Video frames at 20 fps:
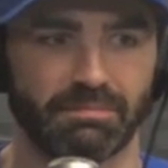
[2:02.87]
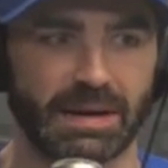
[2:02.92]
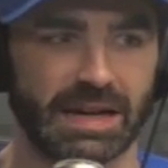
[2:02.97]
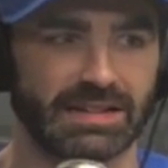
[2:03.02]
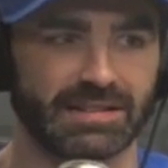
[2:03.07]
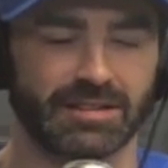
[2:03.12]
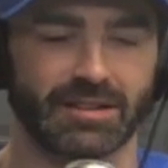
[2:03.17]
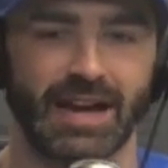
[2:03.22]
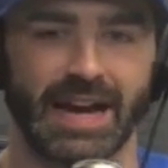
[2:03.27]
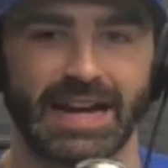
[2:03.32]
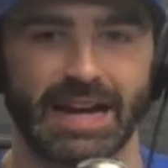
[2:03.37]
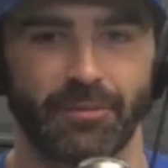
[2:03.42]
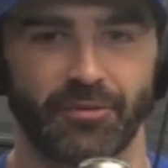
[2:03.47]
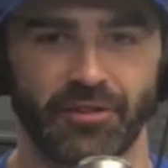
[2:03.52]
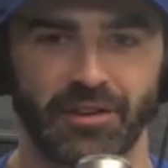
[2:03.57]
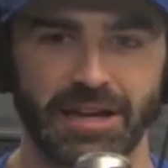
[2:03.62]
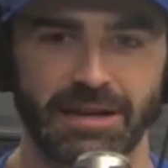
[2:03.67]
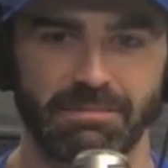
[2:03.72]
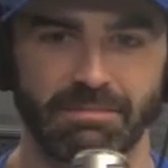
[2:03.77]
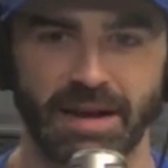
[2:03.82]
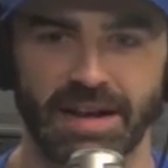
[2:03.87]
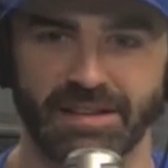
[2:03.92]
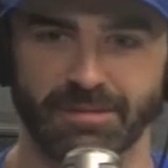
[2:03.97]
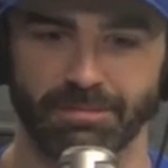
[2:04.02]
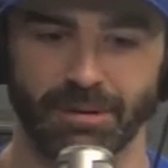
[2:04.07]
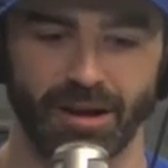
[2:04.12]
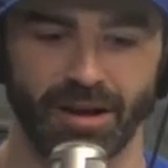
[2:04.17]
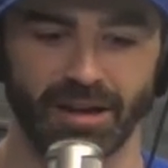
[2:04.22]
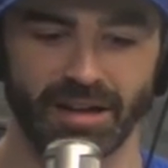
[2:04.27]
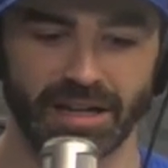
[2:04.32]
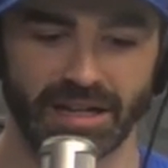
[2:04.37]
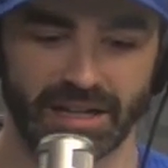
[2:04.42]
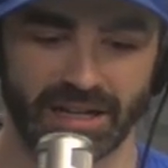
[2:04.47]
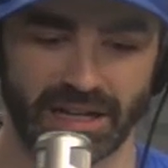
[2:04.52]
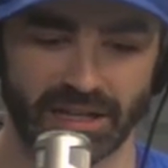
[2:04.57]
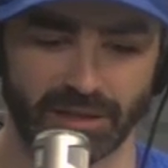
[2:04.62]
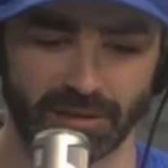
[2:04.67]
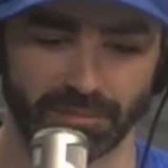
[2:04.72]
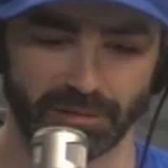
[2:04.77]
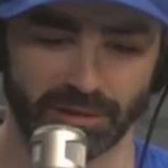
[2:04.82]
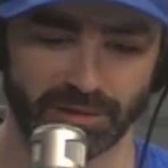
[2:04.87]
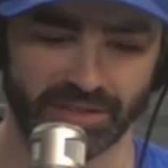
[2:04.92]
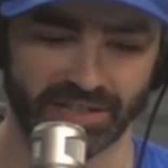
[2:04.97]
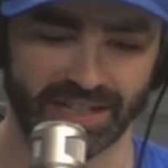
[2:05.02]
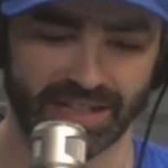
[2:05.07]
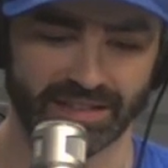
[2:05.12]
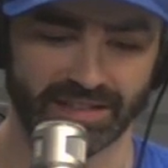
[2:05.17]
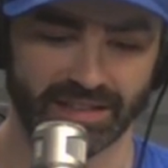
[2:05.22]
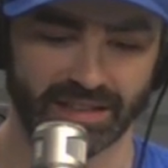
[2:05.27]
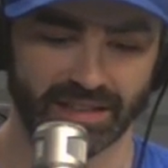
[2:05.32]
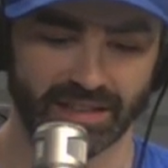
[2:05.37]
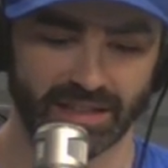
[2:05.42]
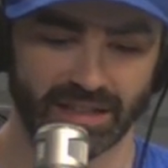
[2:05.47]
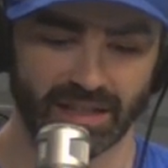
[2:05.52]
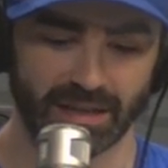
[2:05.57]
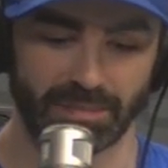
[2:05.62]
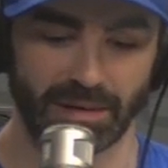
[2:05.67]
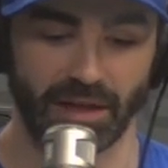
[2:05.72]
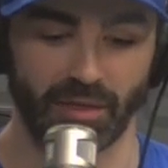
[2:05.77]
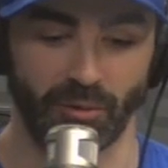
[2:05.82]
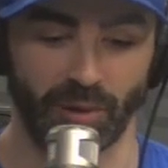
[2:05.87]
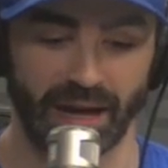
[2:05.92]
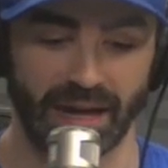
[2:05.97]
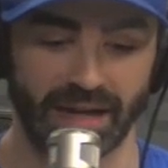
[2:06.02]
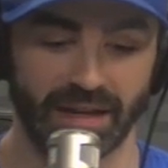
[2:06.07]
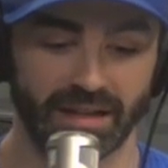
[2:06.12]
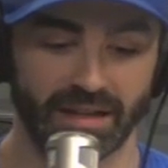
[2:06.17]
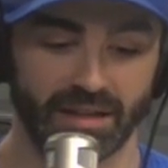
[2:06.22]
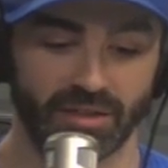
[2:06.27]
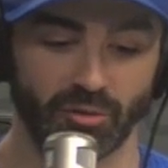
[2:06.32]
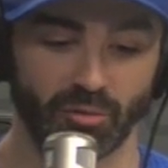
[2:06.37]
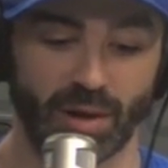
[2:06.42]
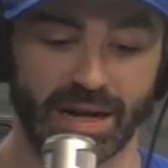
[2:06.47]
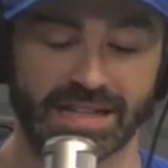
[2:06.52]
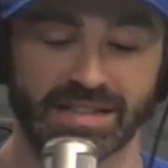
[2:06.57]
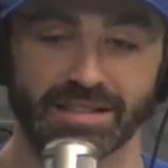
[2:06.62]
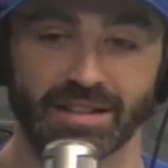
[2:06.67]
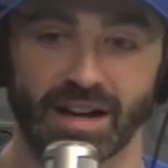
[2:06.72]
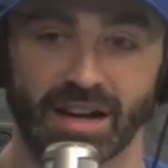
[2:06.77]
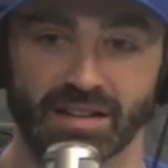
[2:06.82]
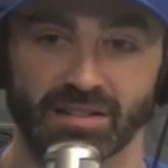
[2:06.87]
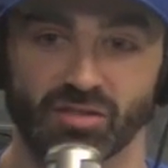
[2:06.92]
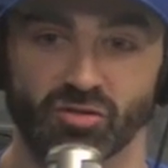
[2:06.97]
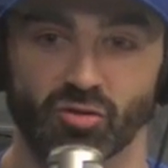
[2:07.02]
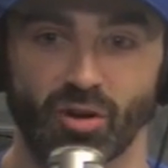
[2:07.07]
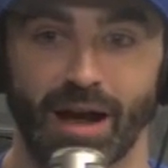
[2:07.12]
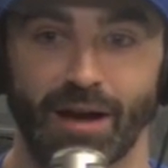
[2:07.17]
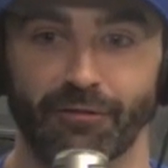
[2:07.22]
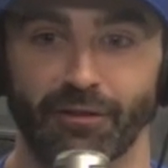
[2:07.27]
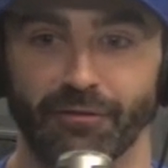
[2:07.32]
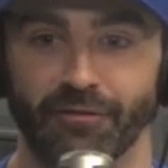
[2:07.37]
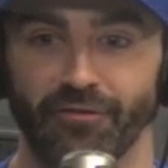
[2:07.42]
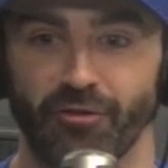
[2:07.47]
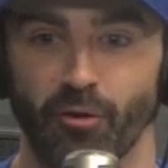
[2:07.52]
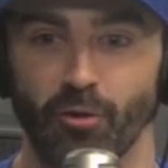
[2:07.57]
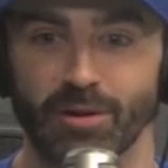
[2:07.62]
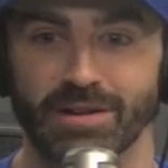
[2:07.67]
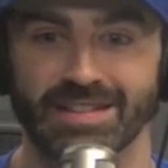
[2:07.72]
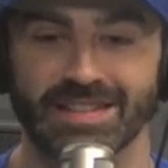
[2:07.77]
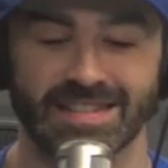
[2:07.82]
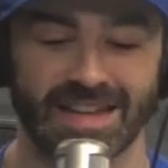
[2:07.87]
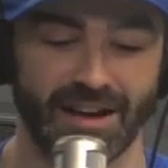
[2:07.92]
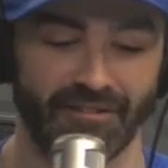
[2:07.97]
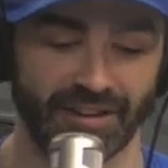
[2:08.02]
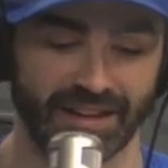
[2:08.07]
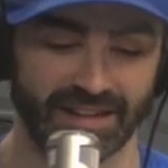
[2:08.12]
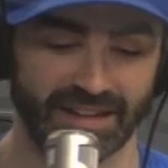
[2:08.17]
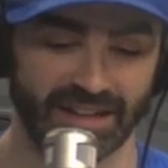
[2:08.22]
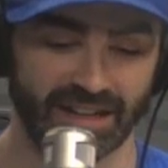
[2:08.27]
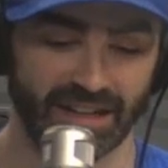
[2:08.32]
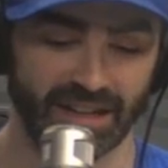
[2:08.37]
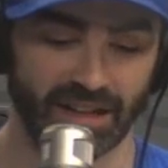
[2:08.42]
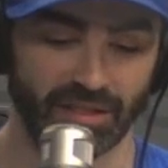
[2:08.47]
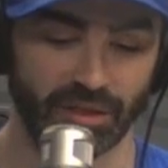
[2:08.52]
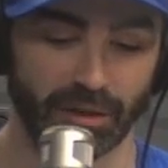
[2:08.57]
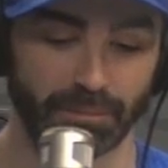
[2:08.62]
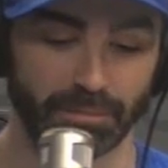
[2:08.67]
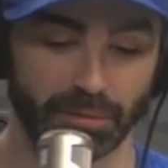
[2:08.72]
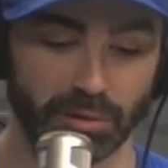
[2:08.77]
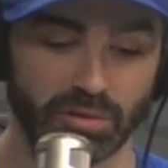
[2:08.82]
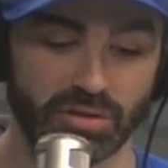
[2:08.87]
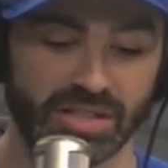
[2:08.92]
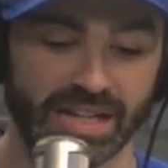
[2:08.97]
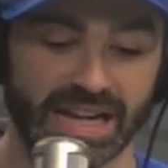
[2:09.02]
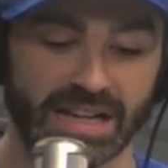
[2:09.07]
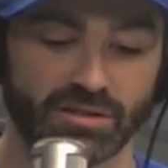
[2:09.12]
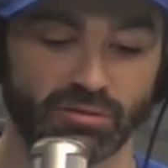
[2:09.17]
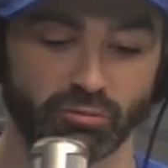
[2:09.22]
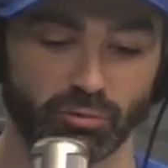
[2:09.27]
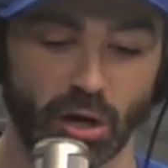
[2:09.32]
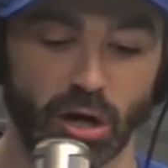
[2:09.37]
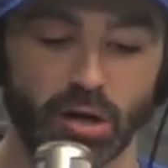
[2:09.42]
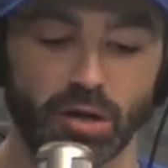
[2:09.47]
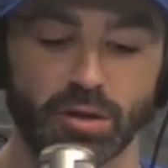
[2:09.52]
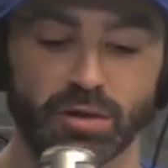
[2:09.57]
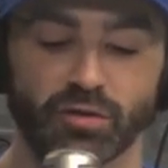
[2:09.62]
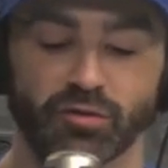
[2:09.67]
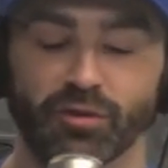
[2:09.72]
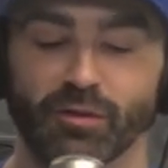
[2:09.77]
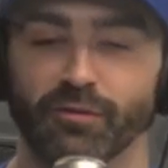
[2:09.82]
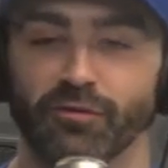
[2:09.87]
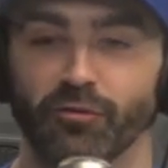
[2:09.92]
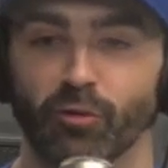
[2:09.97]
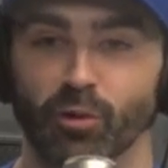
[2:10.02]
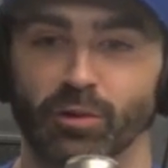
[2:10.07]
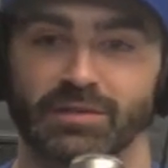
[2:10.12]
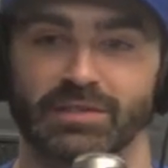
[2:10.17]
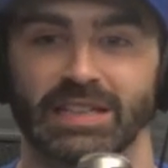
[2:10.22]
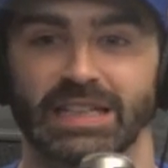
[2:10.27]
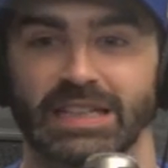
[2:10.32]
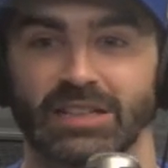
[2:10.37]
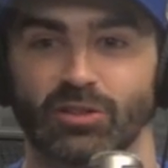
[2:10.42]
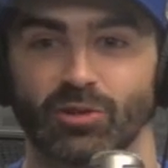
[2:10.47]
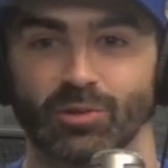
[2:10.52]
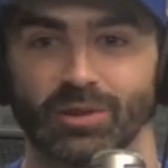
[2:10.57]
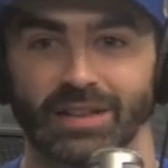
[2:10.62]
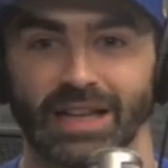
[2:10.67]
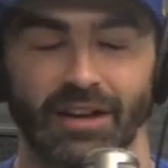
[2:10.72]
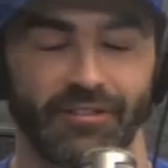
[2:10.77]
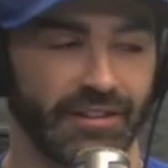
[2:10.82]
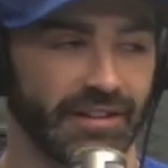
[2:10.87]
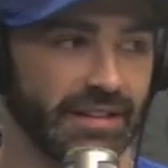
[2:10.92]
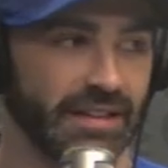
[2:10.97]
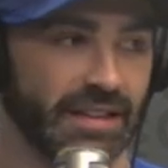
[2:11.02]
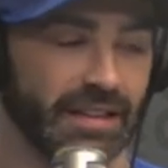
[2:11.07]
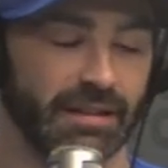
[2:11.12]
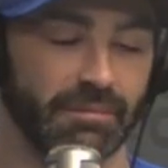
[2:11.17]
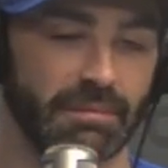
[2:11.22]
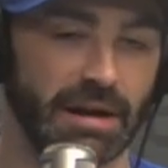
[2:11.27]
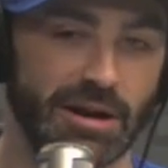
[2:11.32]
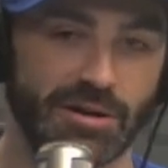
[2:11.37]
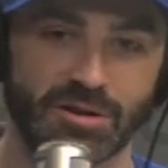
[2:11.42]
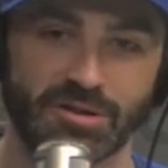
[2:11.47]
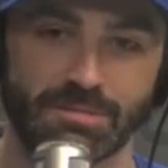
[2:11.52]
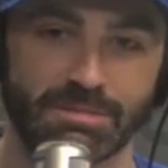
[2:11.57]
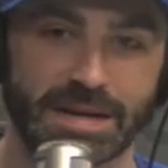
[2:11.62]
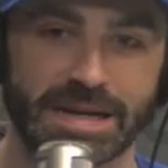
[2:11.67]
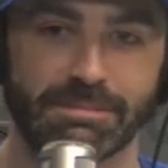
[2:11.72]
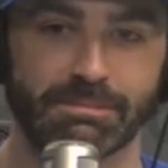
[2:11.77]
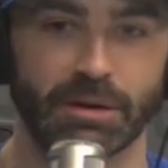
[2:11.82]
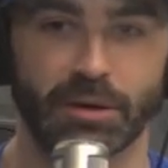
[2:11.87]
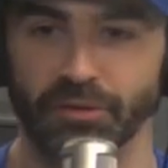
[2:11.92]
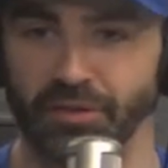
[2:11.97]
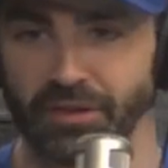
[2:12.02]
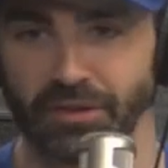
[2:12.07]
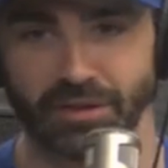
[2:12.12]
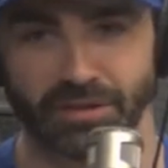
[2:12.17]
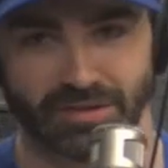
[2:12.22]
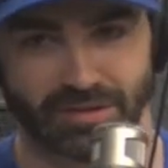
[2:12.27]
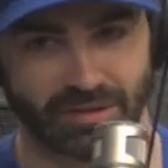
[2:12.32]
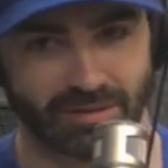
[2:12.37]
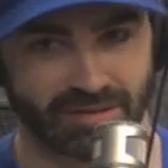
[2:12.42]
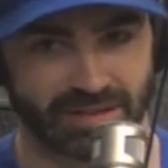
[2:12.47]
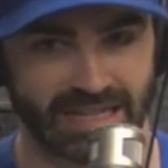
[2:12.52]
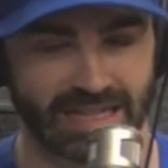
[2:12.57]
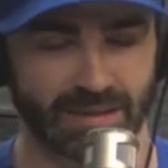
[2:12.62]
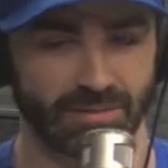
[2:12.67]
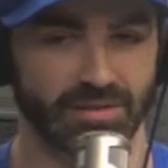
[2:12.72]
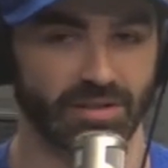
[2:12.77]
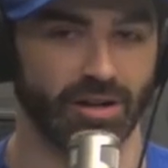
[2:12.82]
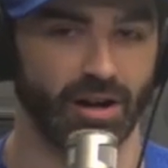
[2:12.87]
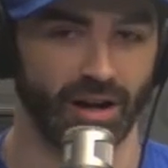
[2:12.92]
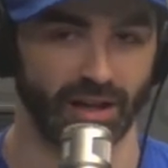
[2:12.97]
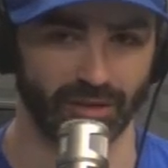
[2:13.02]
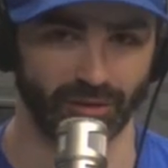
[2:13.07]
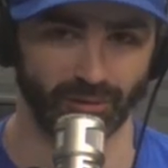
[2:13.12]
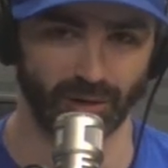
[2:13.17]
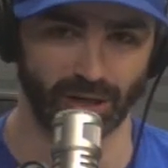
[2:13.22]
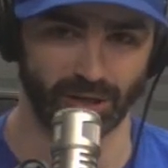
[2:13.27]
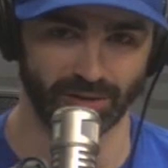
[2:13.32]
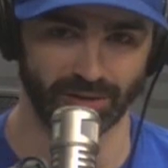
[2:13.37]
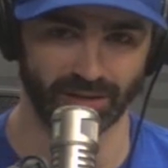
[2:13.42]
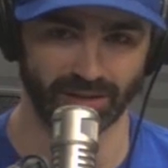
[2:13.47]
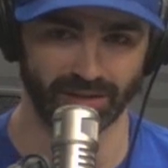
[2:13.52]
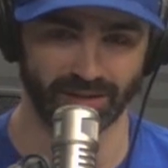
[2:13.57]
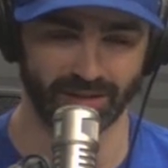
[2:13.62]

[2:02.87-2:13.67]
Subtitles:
best lineups in baseball in the Blue Jays. By the way, the White Sox dropped from 4-7. The Blue Jays rose from 14-11. Mariners beat both of those 2 teams on the road.